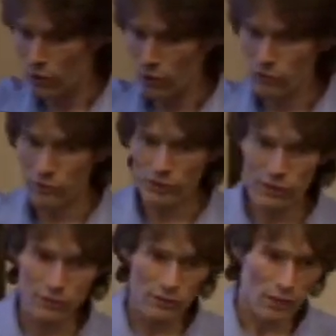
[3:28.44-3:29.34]
knows this
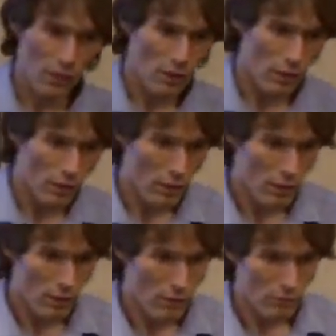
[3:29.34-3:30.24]
is
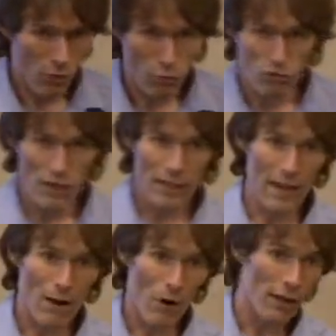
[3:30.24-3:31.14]
not really
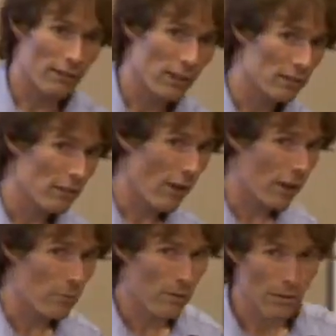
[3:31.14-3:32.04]
how ideas
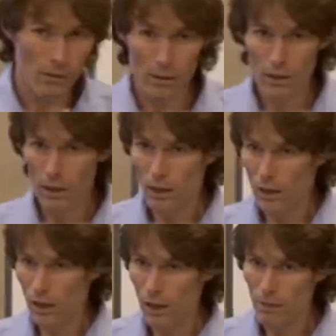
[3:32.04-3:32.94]
develop.
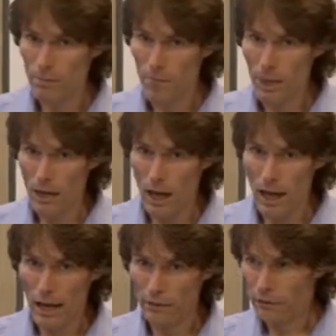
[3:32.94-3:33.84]

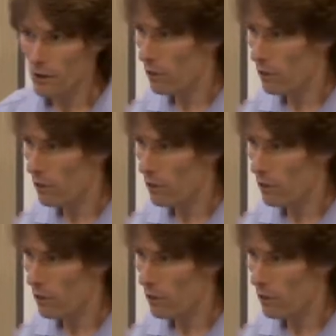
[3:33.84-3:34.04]
And